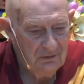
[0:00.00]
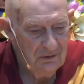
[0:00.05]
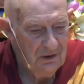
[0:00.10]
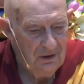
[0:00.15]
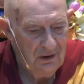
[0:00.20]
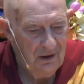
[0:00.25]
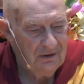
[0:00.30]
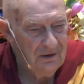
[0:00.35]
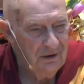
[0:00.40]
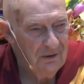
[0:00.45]

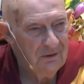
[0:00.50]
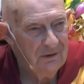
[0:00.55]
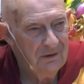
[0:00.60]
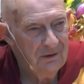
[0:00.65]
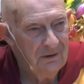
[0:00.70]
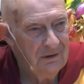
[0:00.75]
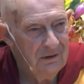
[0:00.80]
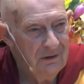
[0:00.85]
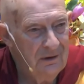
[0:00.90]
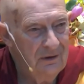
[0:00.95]
I know,
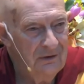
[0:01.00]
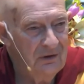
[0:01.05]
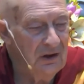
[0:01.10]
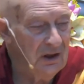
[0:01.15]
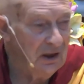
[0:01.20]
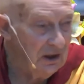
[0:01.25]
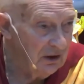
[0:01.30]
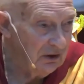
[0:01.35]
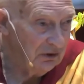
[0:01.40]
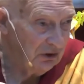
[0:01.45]
it's an
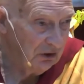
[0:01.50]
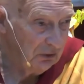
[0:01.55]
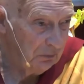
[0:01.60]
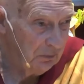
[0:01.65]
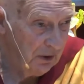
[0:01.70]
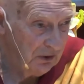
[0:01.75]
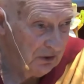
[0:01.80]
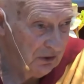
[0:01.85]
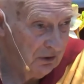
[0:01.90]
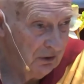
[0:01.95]
English
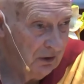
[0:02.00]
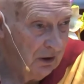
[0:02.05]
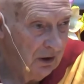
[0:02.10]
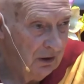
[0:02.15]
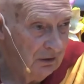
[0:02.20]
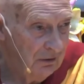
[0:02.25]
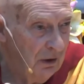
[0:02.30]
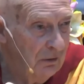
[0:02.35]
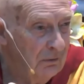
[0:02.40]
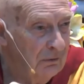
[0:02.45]
expression,
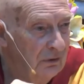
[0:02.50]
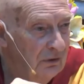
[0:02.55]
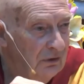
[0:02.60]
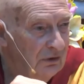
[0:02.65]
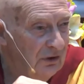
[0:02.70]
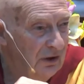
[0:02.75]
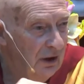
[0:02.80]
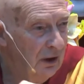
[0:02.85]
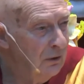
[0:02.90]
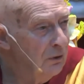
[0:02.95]
don't
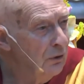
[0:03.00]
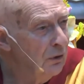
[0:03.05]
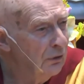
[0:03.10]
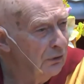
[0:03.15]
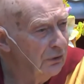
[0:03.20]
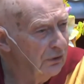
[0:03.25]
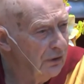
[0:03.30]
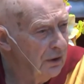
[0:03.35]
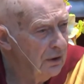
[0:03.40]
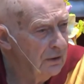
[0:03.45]
sell
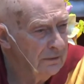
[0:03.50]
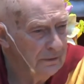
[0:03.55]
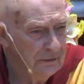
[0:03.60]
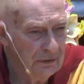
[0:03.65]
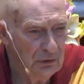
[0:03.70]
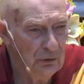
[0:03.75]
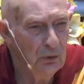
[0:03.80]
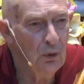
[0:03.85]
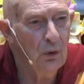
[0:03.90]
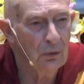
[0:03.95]
yourself
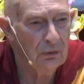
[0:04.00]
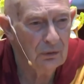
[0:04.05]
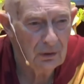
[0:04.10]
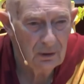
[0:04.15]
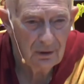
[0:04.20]
short.